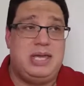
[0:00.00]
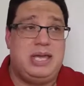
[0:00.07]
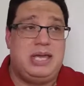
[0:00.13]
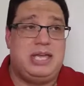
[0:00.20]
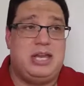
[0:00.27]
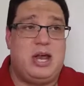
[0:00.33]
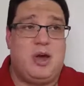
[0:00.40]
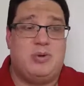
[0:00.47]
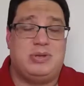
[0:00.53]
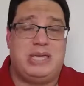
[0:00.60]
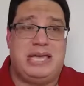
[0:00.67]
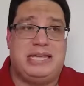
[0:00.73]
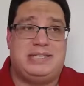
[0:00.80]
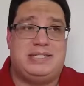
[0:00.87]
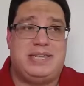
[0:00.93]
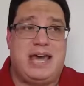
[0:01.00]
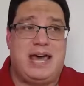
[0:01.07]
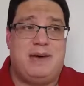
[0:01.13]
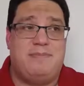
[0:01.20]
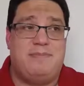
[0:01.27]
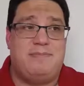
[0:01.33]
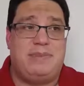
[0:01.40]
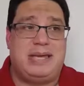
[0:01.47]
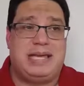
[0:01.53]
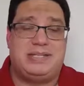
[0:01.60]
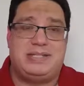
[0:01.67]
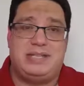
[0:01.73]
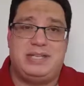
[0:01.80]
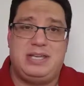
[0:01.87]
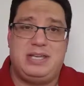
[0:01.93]
It's
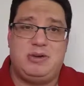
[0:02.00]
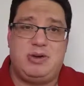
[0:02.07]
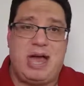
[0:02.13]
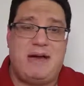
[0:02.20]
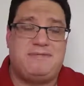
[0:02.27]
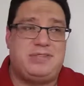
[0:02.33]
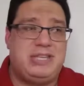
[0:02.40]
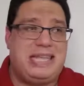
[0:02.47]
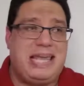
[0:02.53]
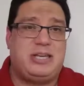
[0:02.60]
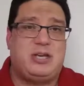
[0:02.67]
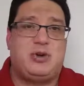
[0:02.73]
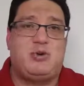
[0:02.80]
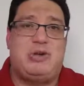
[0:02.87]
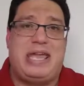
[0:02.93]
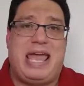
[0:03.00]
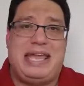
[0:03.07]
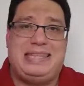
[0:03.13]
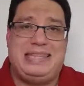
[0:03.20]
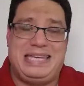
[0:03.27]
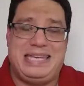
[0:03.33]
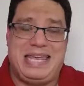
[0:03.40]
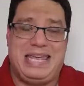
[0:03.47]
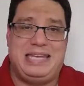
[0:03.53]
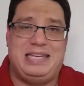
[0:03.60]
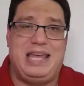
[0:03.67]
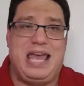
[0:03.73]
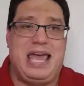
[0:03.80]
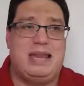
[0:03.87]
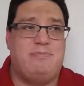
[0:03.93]
because you have to then create the need
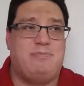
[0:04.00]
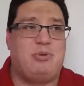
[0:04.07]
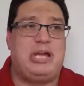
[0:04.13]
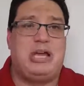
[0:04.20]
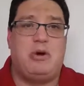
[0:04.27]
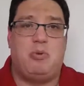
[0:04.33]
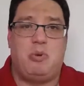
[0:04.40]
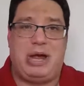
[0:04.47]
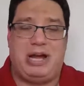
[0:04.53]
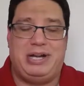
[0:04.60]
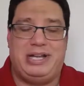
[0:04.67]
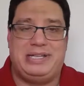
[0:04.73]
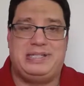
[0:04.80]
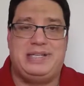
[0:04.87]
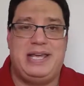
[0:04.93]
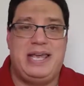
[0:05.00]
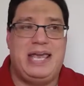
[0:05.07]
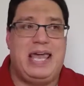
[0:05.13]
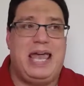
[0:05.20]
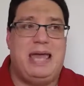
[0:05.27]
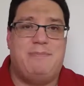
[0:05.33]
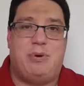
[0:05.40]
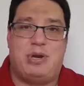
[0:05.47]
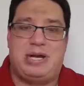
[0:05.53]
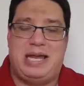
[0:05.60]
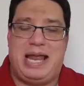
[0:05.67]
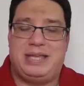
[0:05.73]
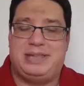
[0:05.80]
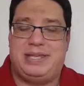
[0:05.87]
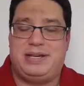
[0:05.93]
and bring awareness and put it
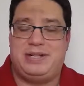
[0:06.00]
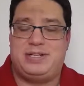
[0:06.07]
out there.